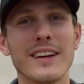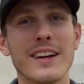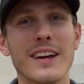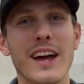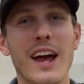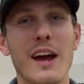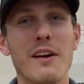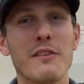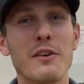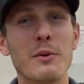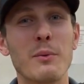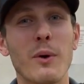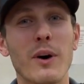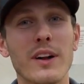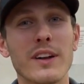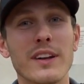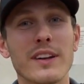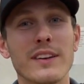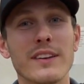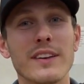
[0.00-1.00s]
Hey
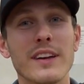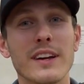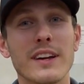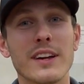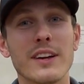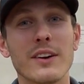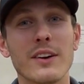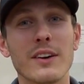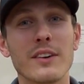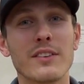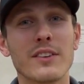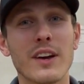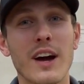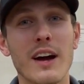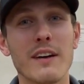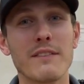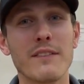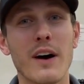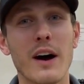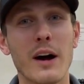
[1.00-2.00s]
everyone, Nick here at
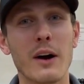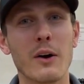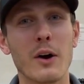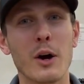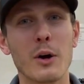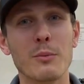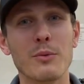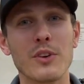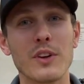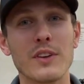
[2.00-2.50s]
SCCY Firearms,